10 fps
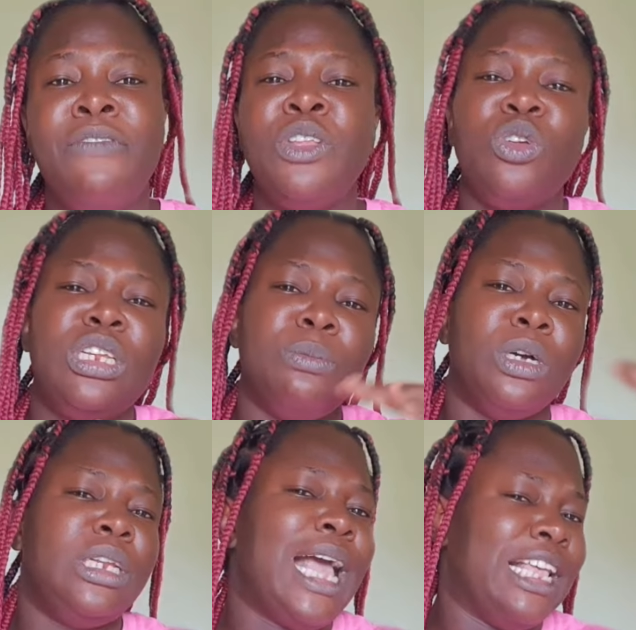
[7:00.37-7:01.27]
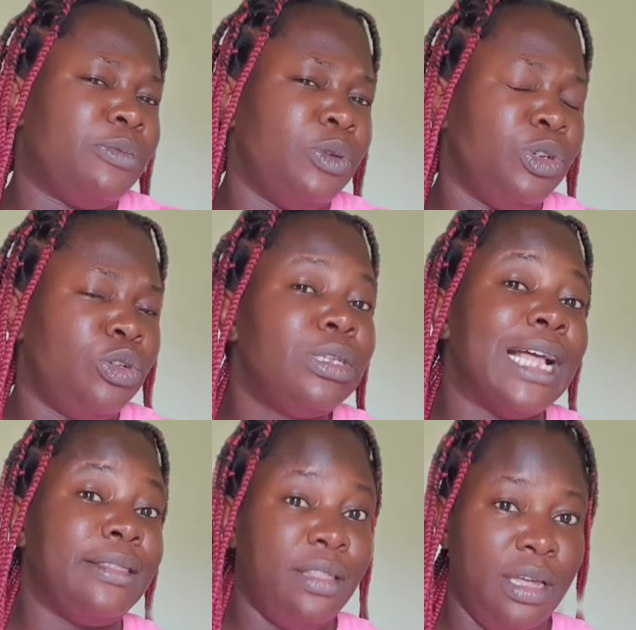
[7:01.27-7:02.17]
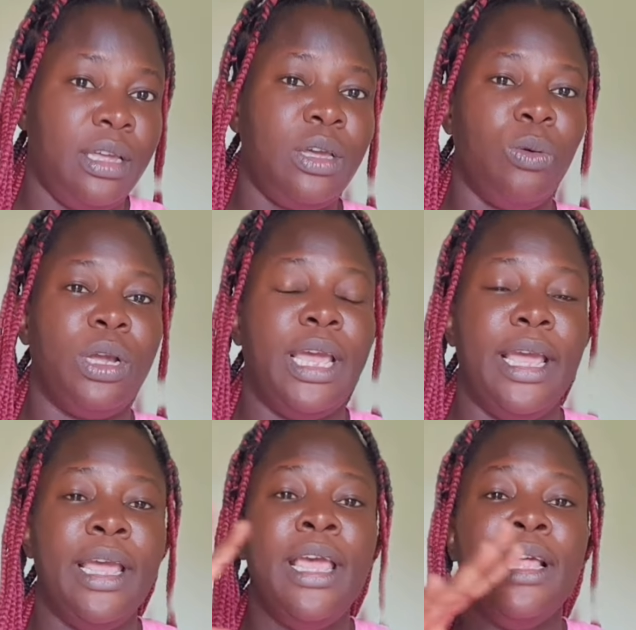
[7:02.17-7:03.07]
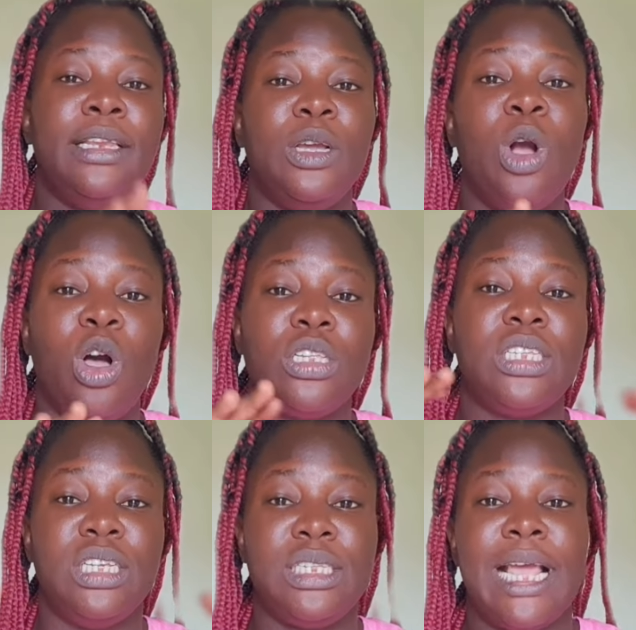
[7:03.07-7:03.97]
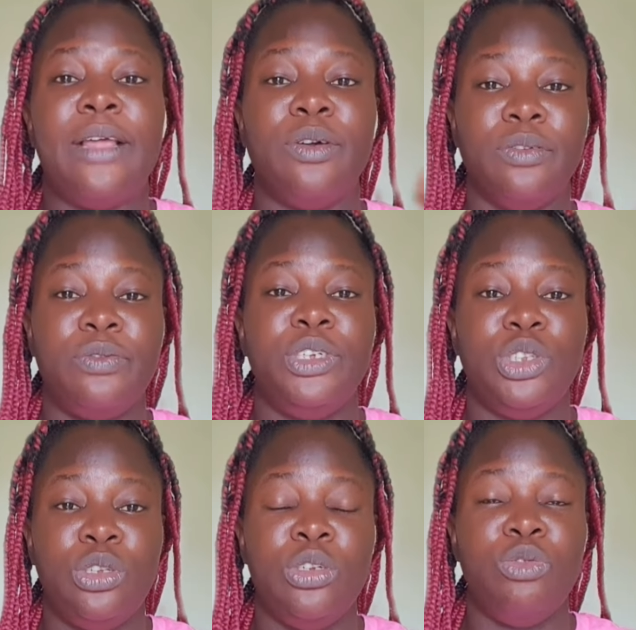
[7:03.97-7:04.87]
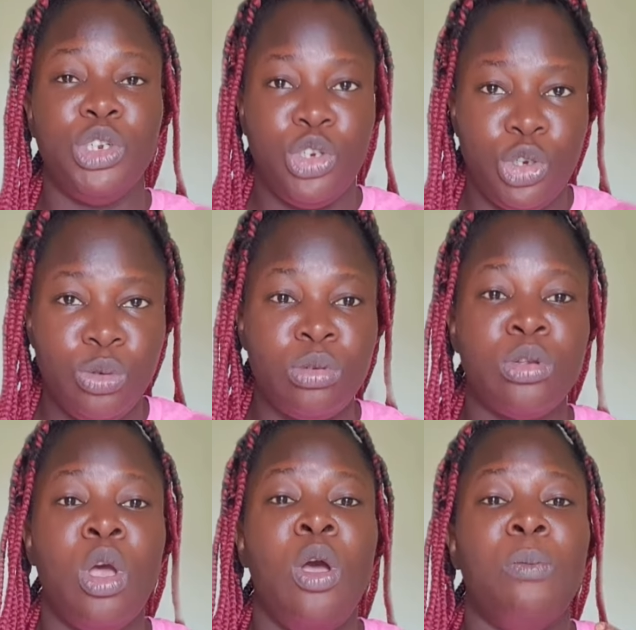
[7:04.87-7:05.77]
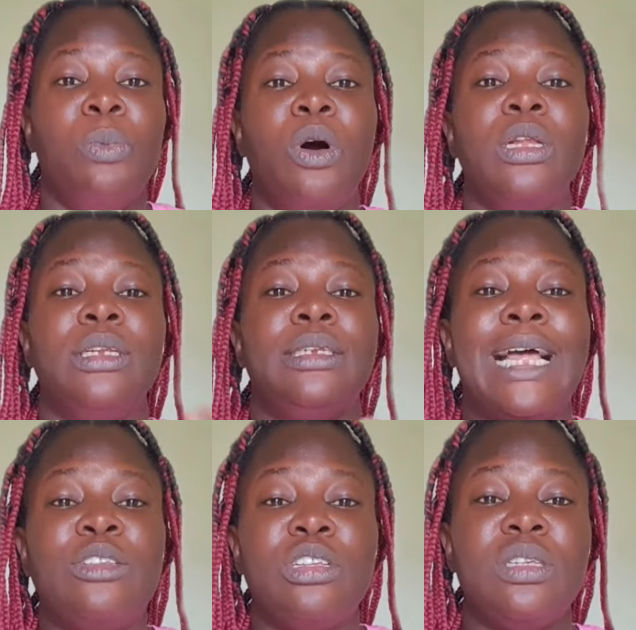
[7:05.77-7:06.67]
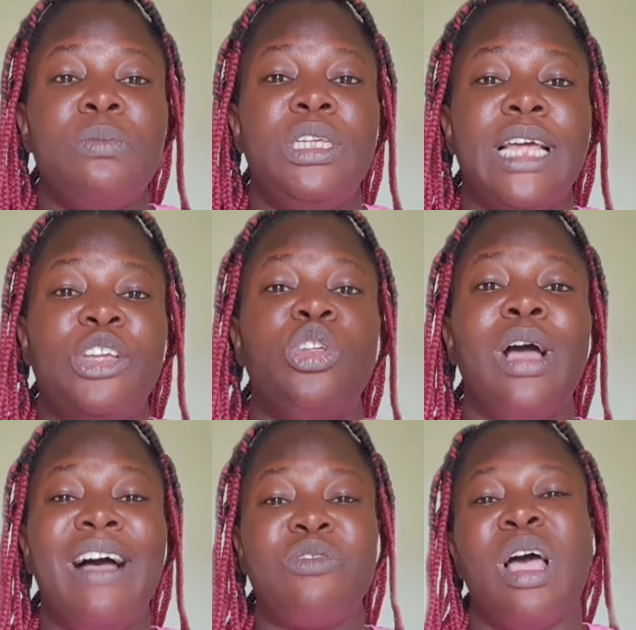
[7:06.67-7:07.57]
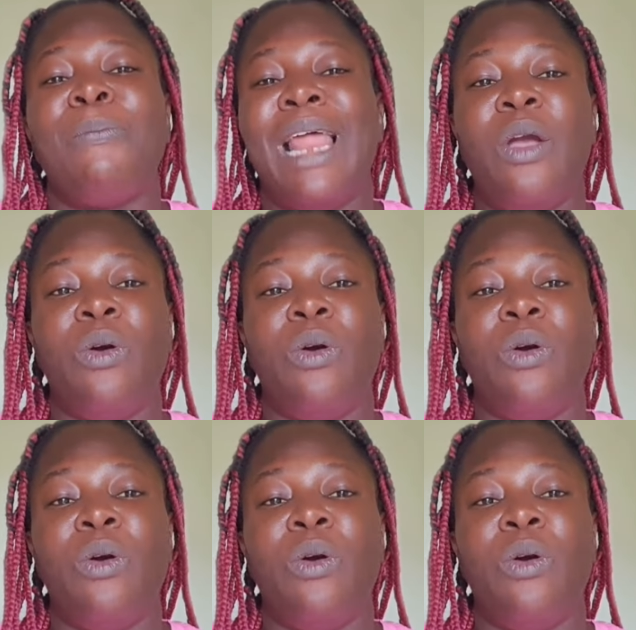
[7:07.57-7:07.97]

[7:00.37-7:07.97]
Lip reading: even though the money has been reduced, I think, okay, the cost is kind of reduced, but that doesn't mean that you don't have to apply